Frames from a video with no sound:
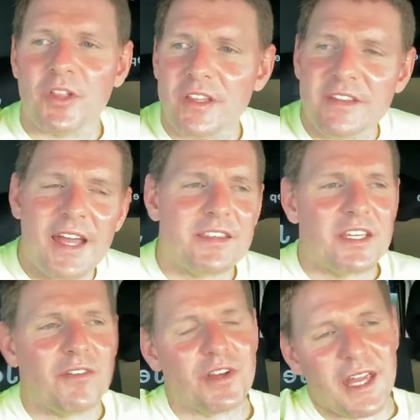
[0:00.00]
that dad that
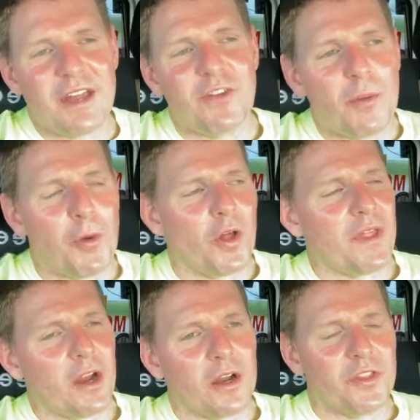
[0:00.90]
never gave up on
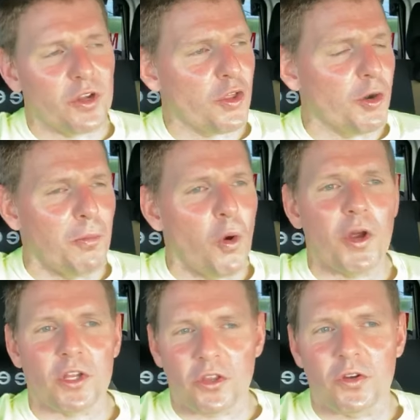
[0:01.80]
their little boy
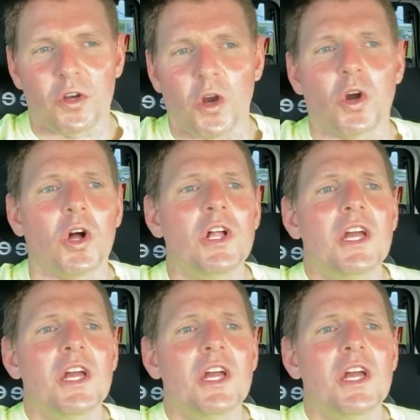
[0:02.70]
or little girl.